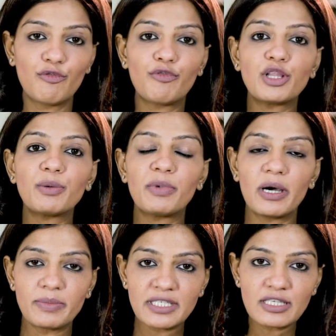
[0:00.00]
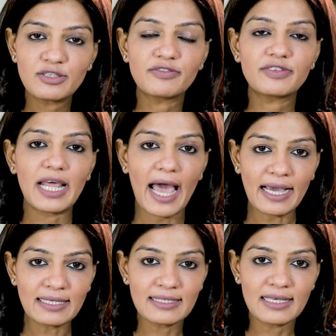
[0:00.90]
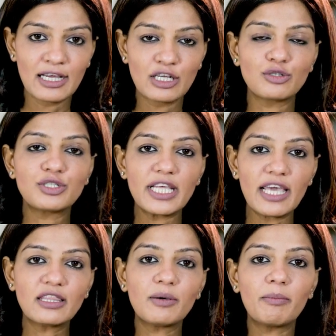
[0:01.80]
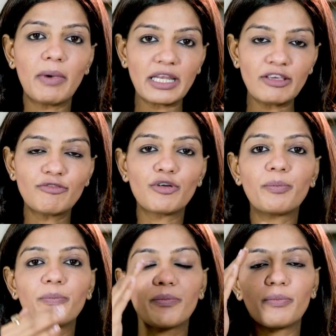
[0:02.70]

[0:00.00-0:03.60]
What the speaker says: for the purposes of tax, to take the money from